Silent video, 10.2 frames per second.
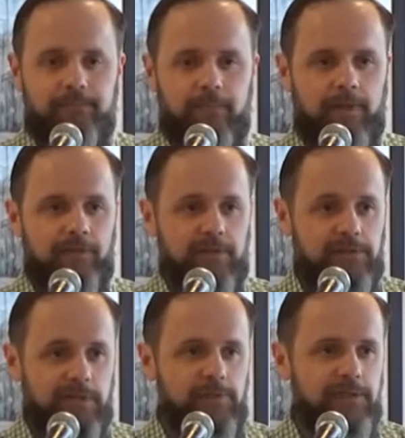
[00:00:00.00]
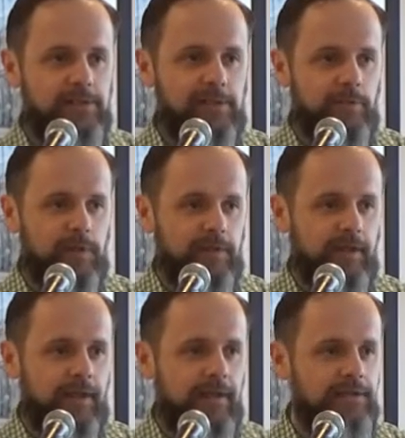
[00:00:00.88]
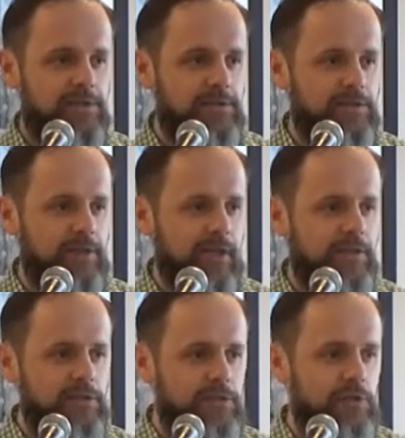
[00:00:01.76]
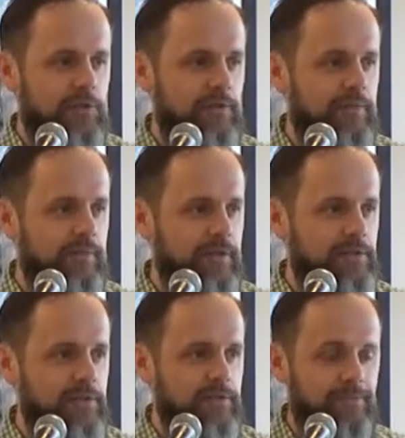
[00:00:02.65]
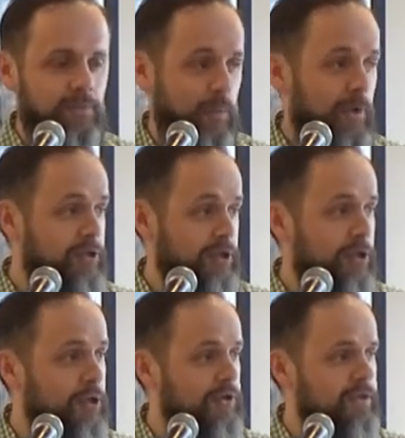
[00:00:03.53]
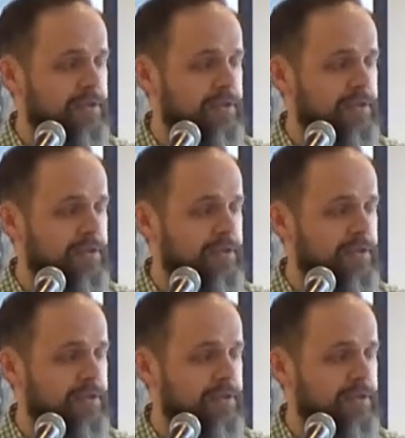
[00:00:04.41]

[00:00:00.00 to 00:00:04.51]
If the Scripture is something that doesn't challenge you or things you wish you could,